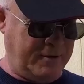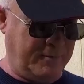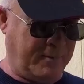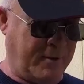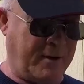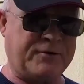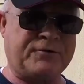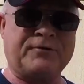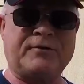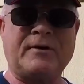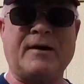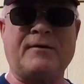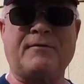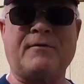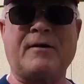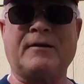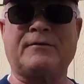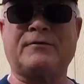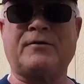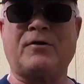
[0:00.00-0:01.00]
You might say I've
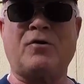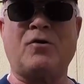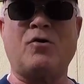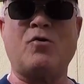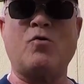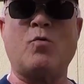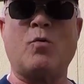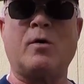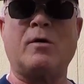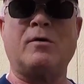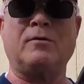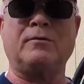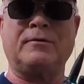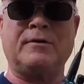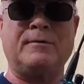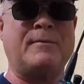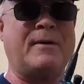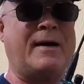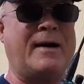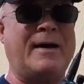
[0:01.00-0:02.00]
got the whole world
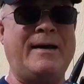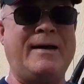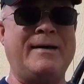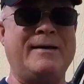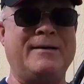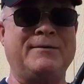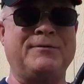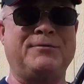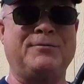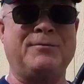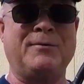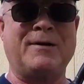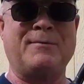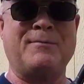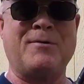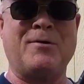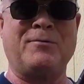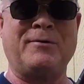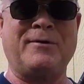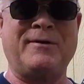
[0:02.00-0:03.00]
in my hands when I'm
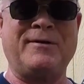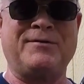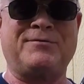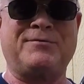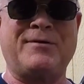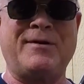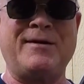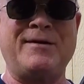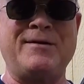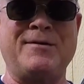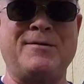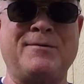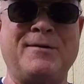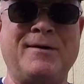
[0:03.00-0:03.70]
holding this radio.